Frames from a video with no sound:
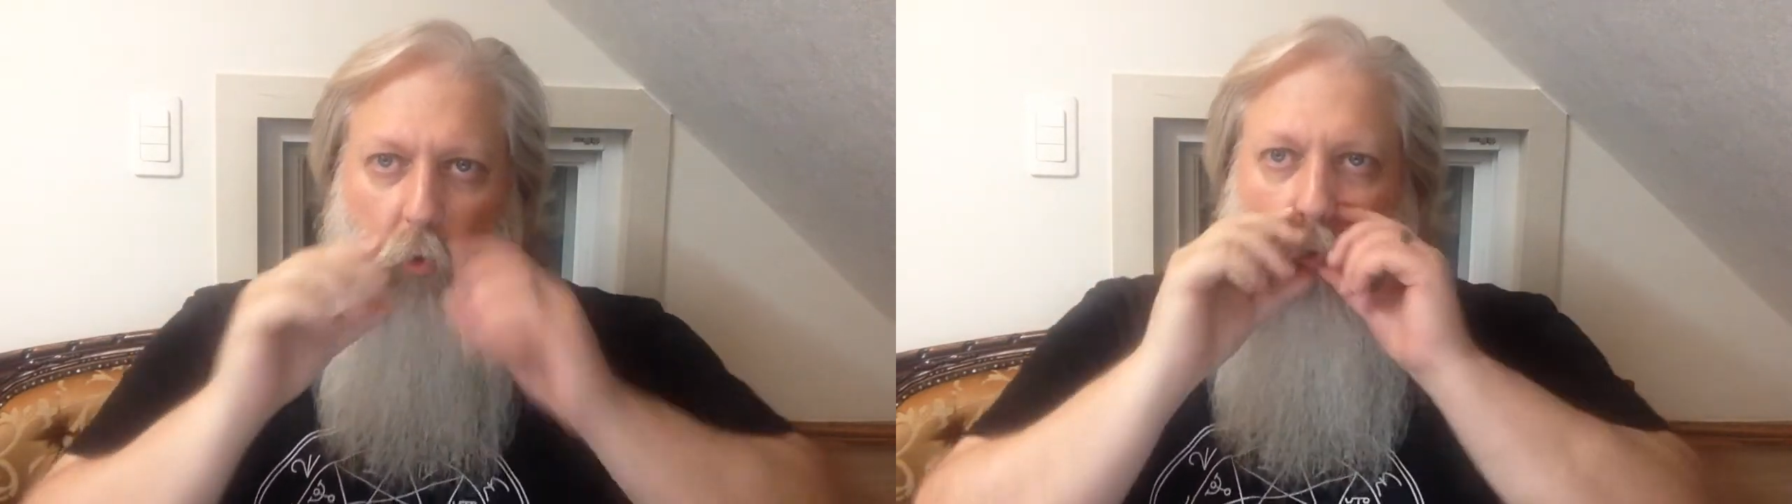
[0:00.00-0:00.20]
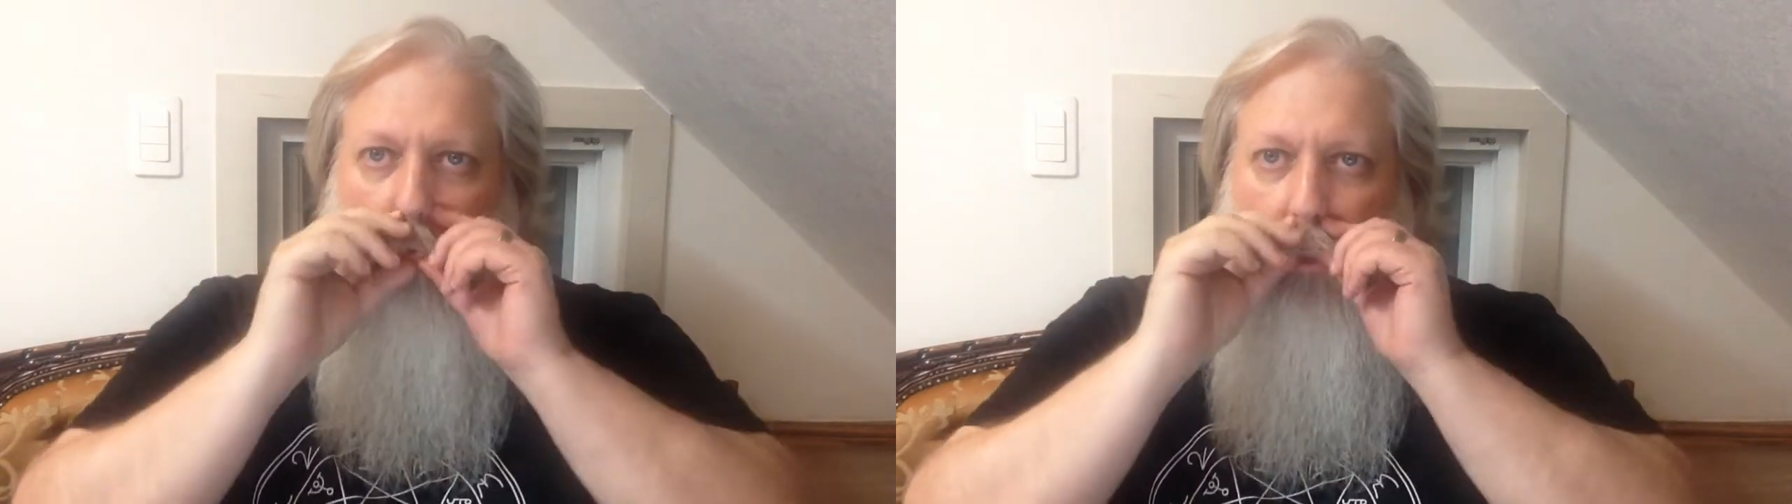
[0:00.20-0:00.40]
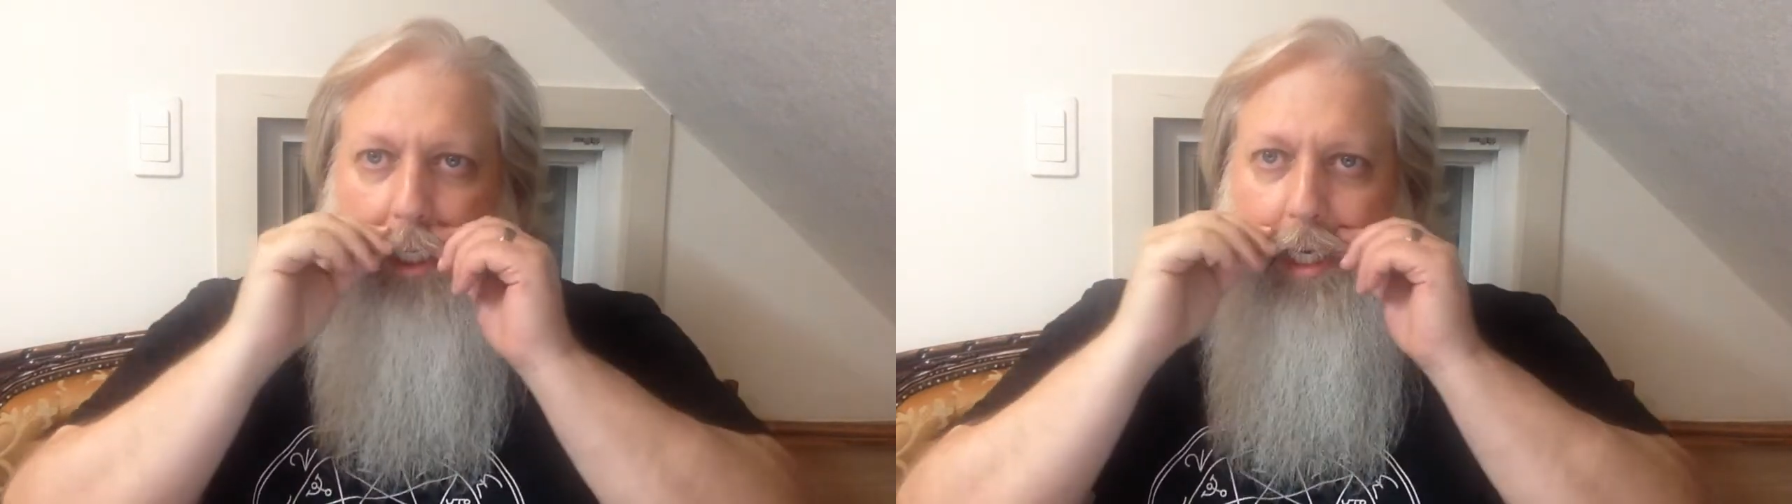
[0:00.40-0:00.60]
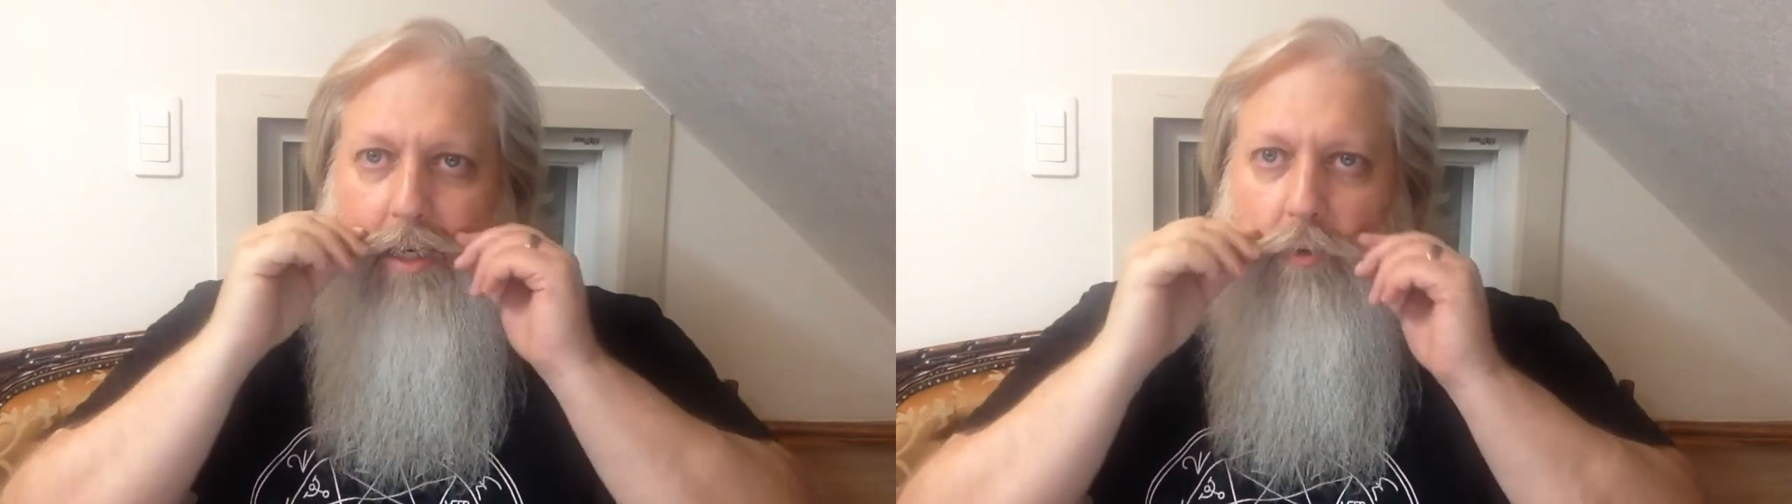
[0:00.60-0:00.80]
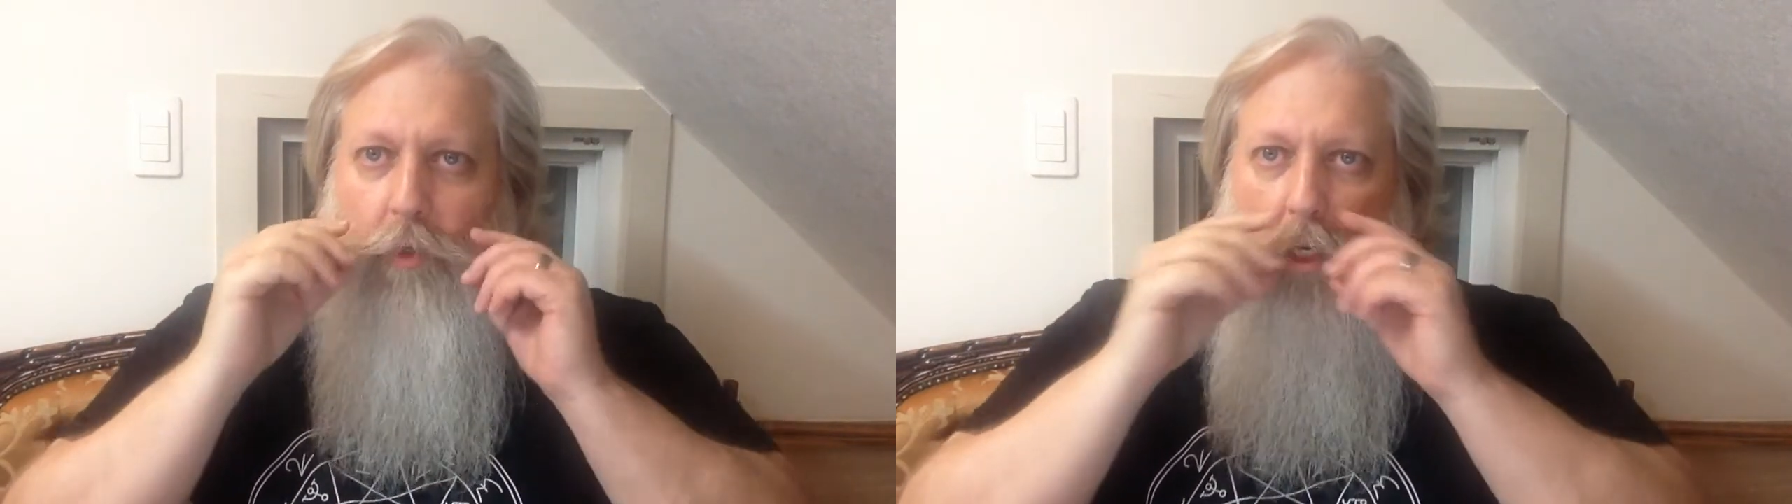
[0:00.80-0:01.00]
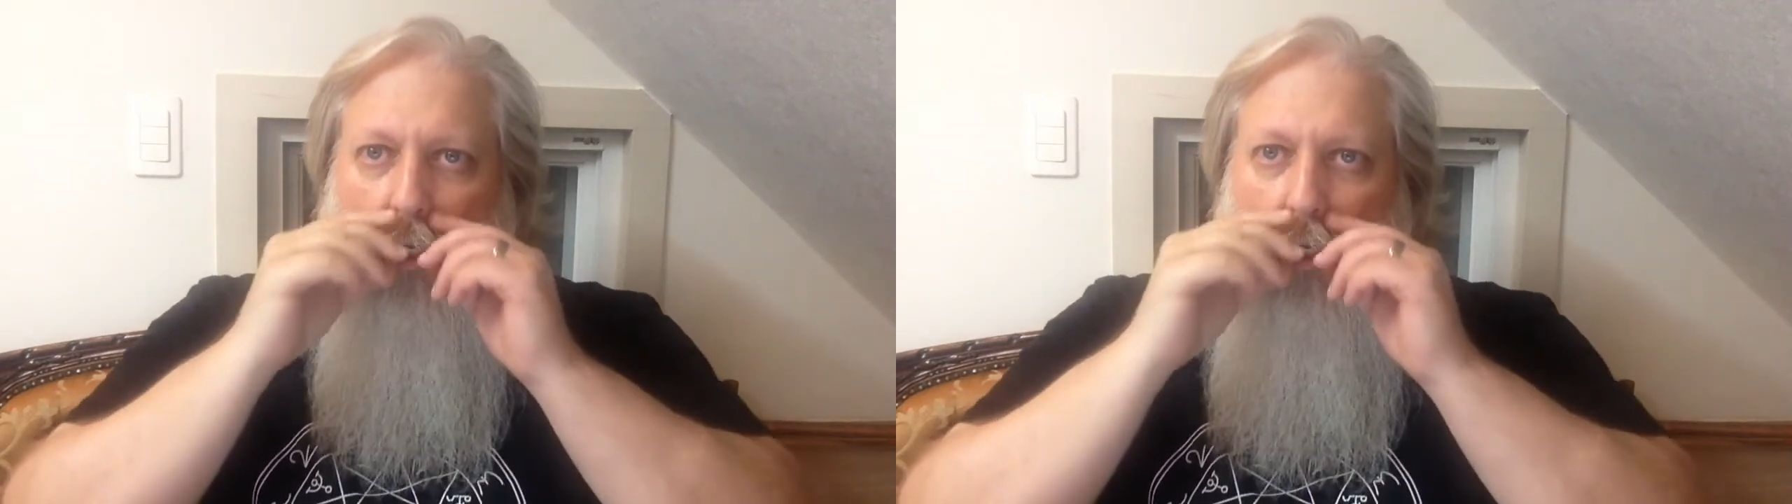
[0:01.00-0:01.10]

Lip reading: it won't lay down.